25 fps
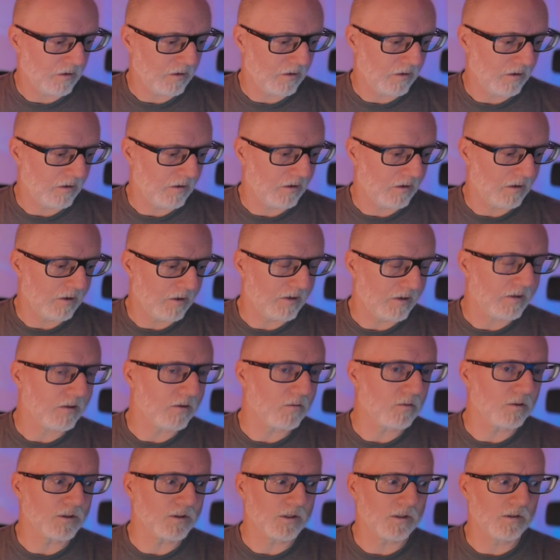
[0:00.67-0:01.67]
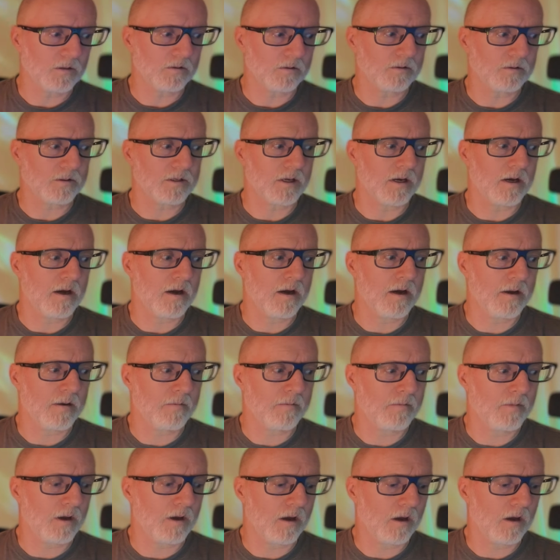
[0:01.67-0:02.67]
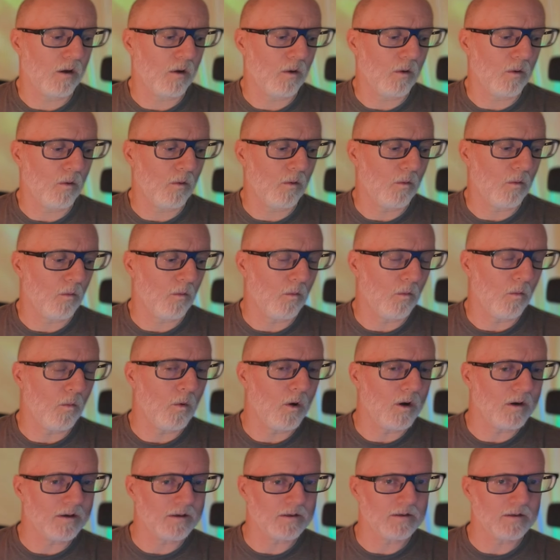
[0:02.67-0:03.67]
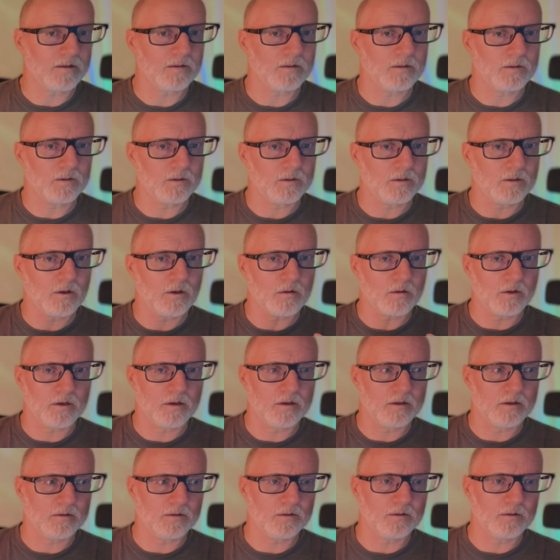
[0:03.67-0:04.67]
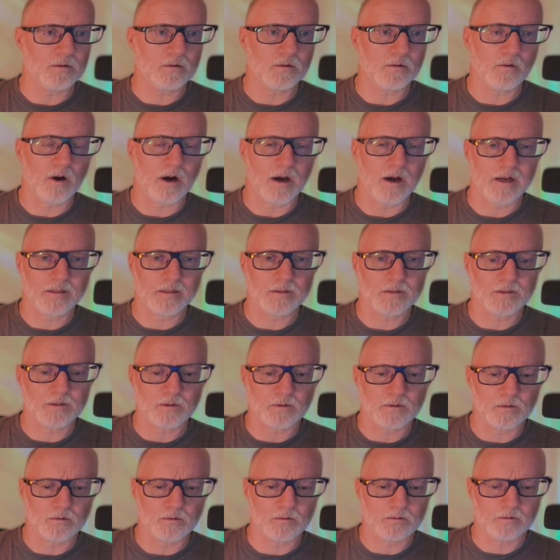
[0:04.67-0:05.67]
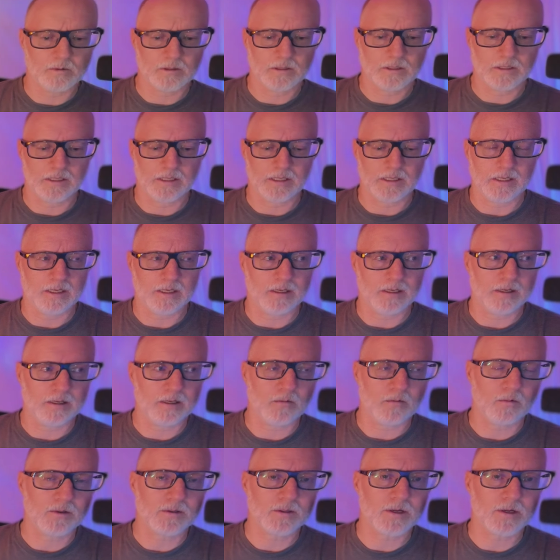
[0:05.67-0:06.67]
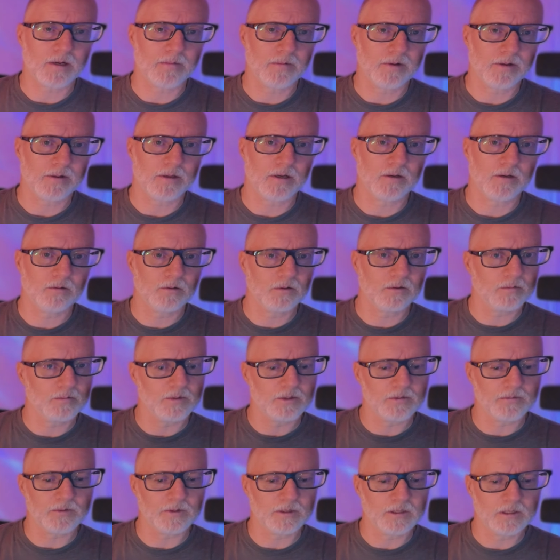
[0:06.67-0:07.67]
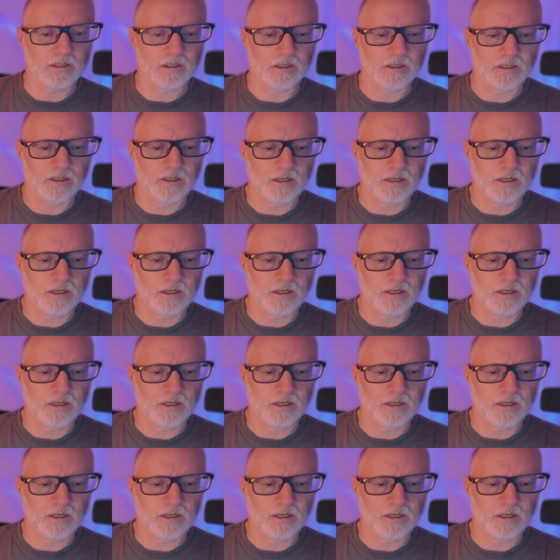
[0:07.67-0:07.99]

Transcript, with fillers: Uh, I get the question all the time what yoga do I do? And I want to talk about that really briefly.